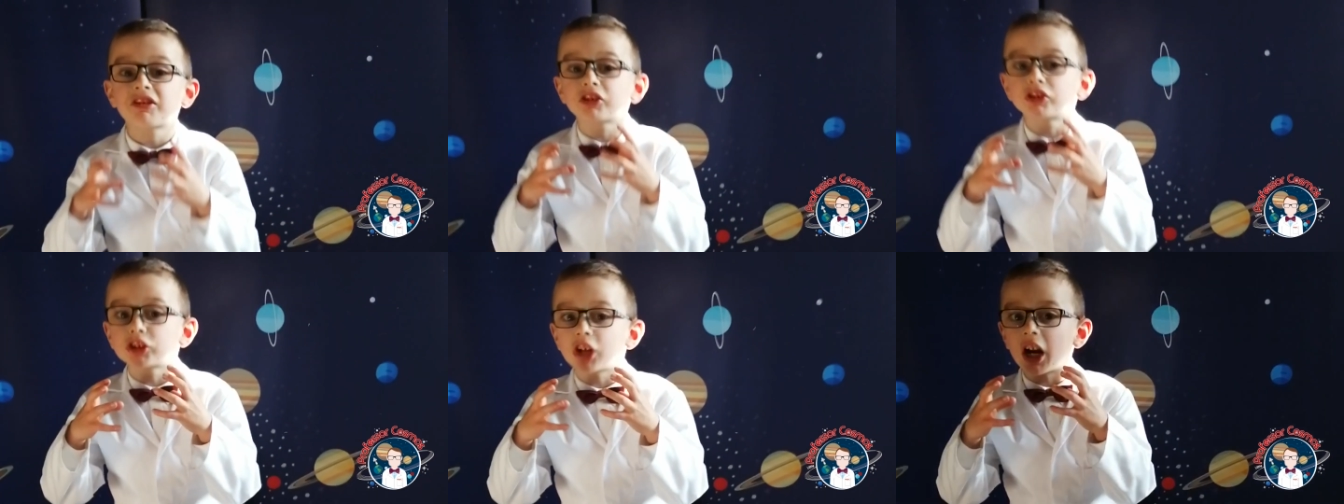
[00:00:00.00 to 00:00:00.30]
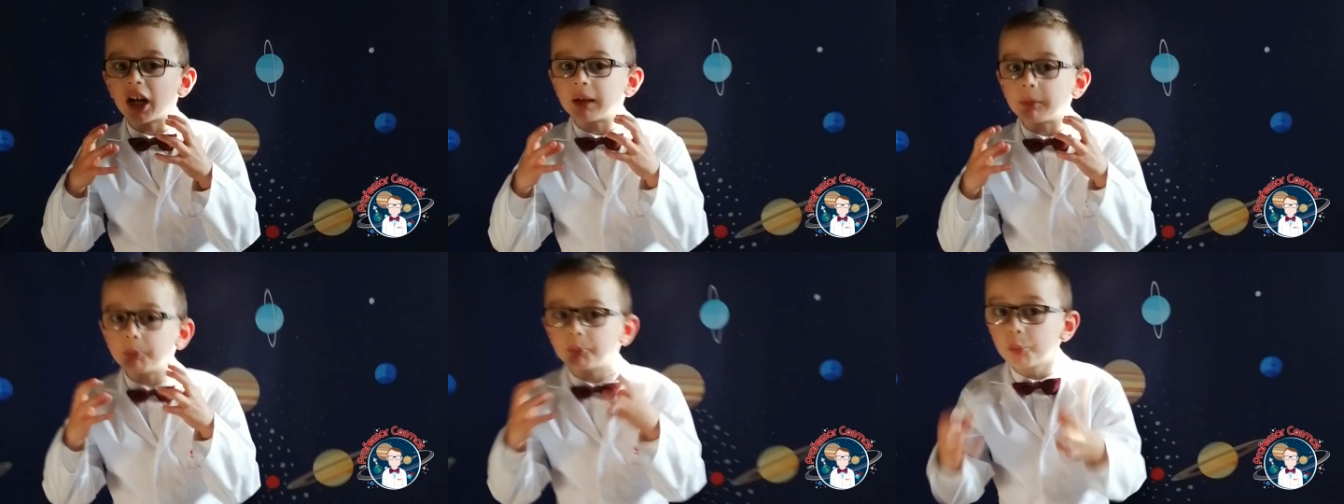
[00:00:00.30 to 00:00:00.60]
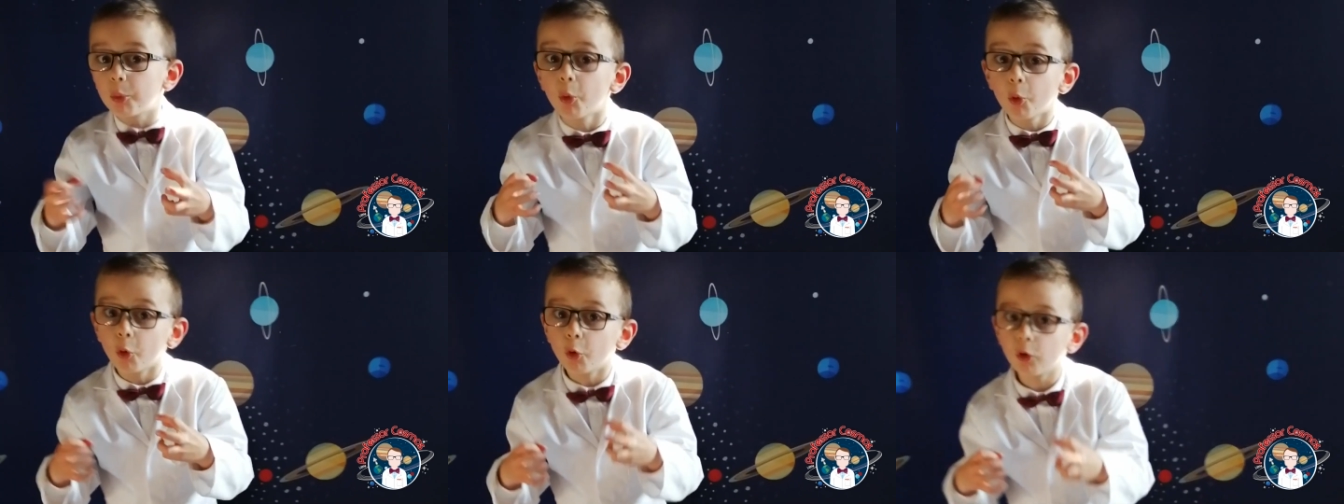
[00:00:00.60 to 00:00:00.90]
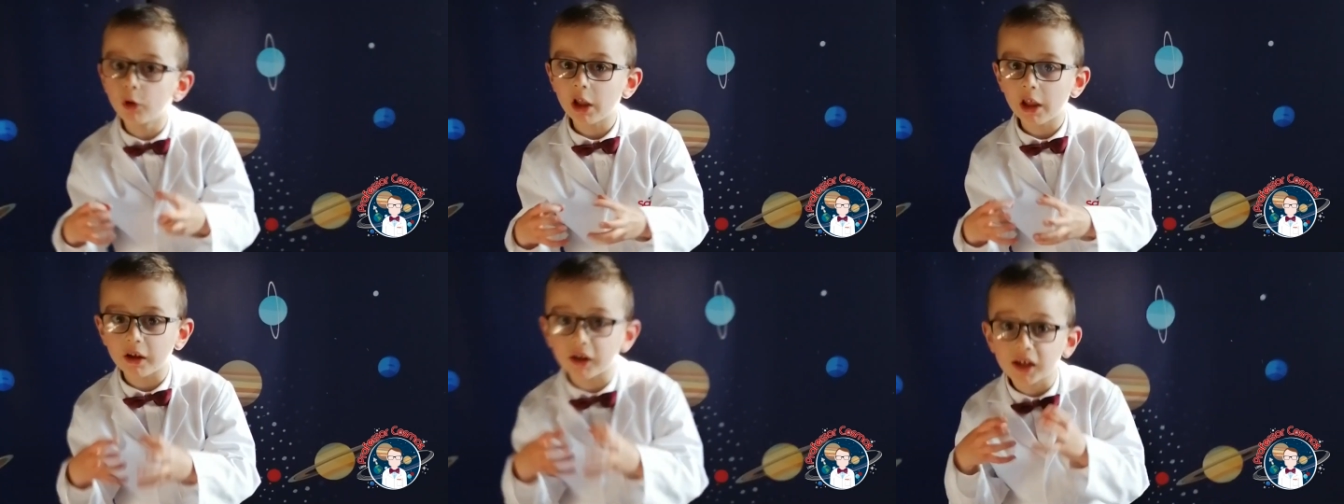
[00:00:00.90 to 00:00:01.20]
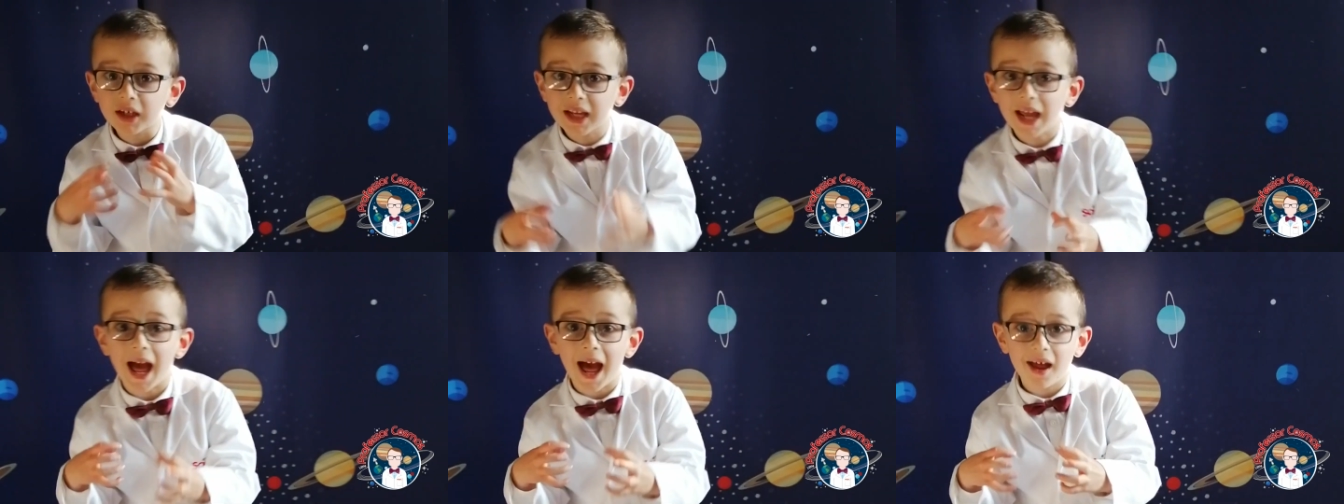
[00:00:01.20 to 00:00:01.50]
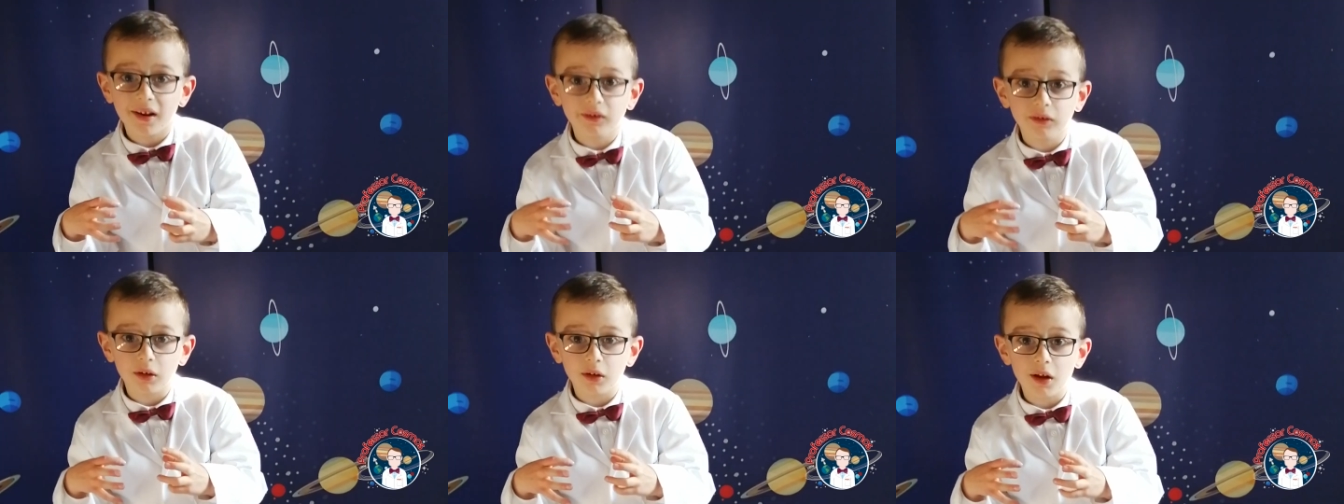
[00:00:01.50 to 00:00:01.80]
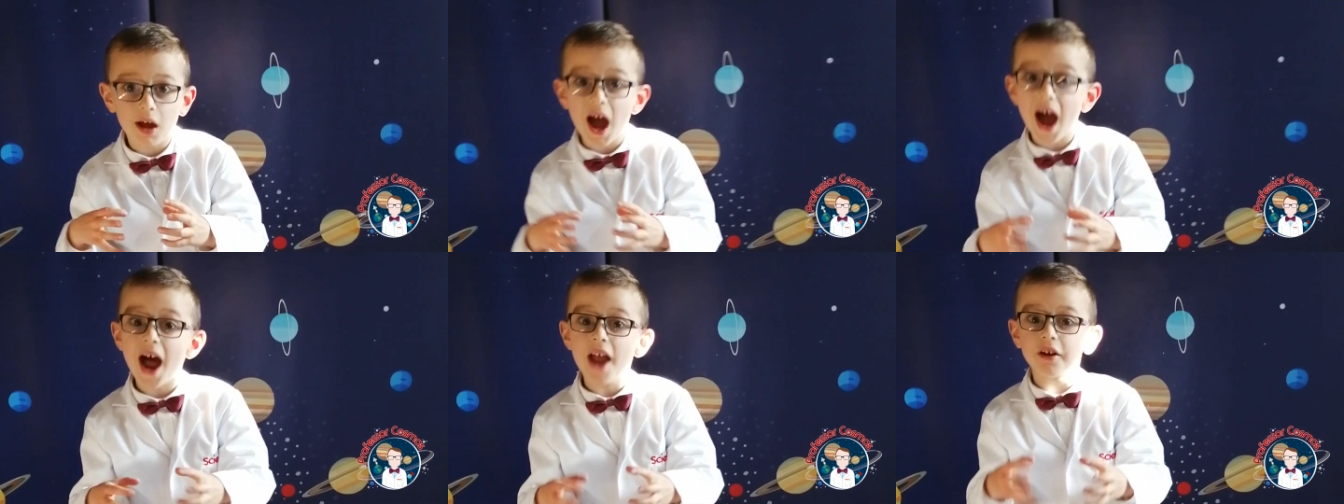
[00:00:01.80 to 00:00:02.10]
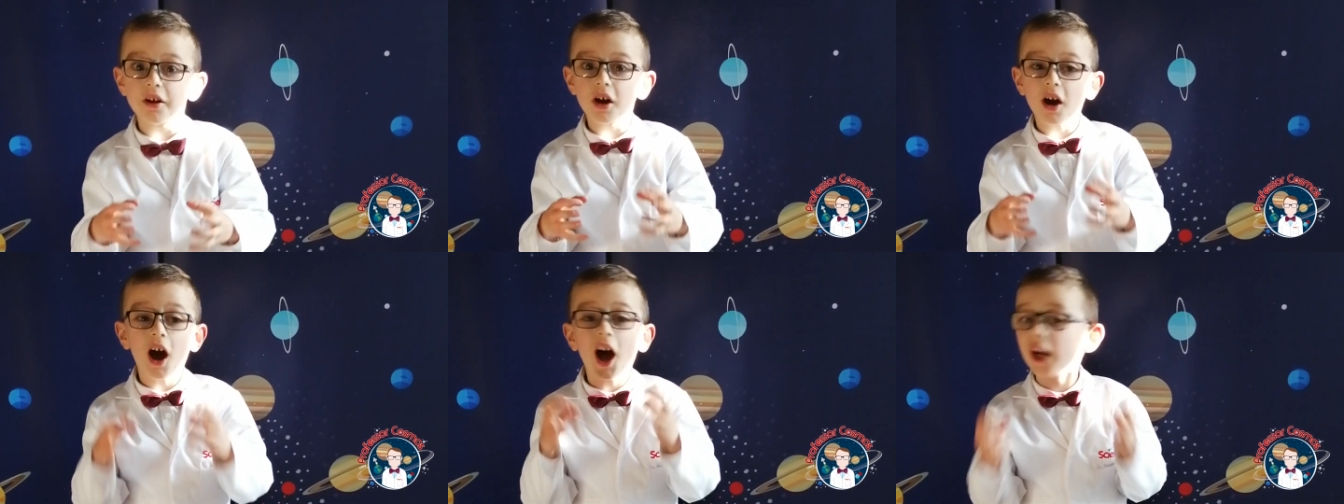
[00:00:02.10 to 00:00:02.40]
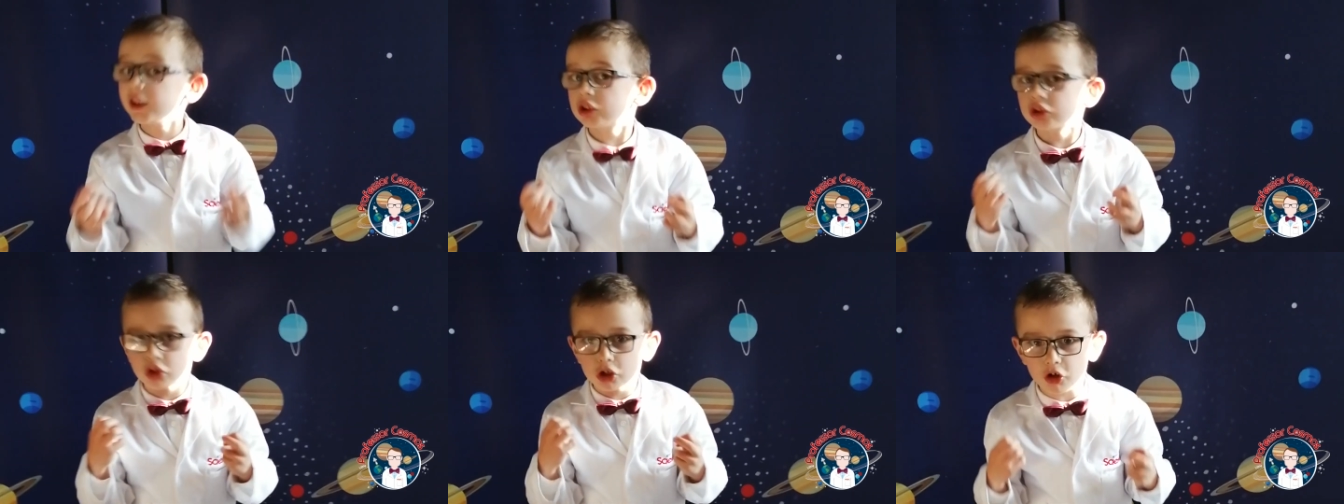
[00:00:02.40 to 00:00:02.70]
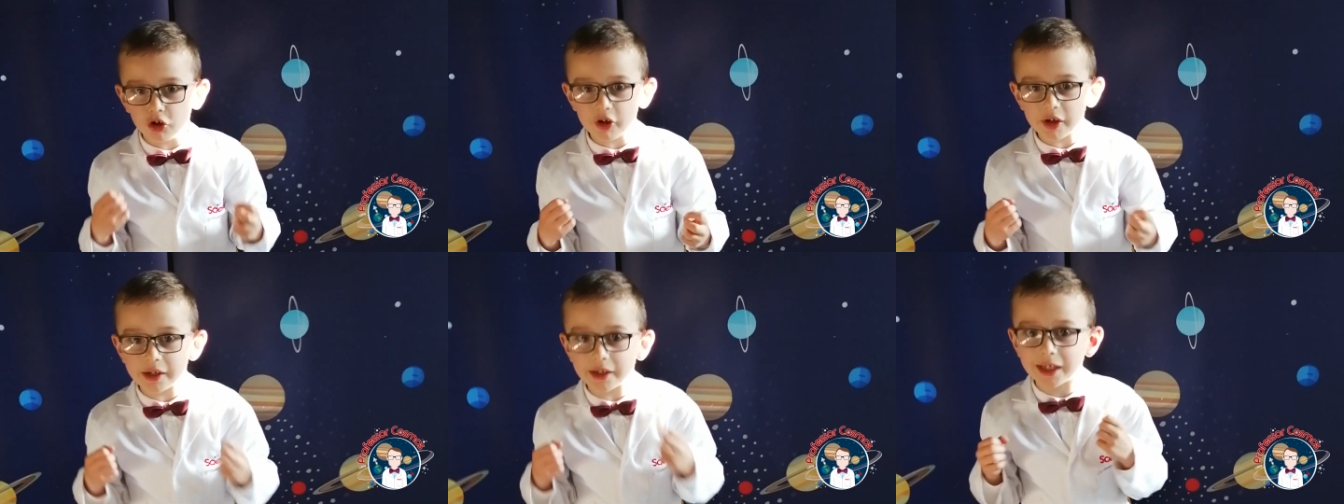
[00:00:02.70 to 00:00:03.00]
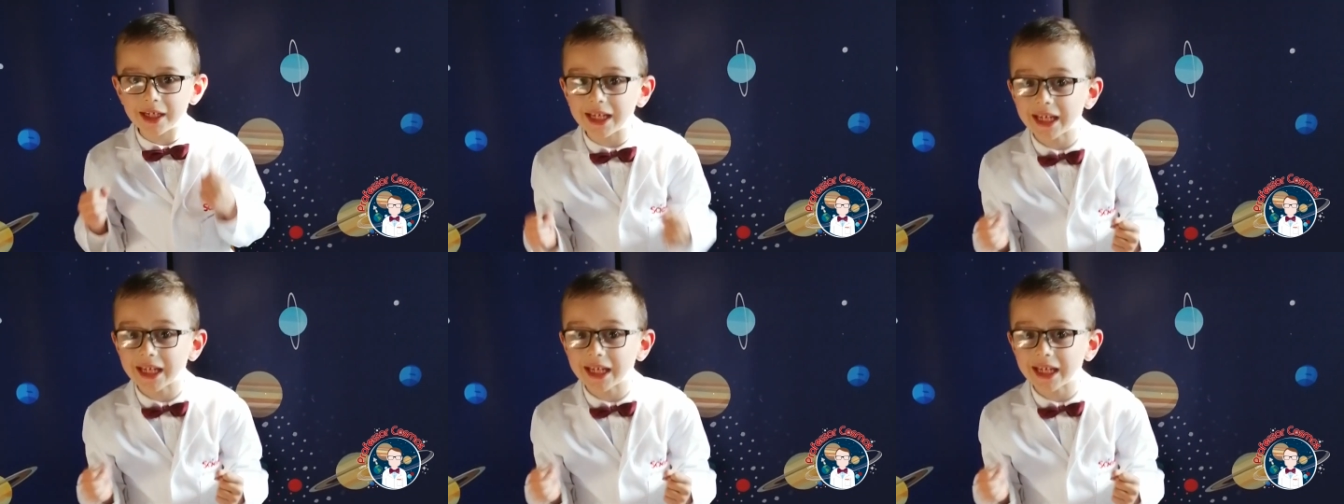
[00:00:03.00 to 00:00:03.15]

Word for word: is a giant ball of gas and hydrogen and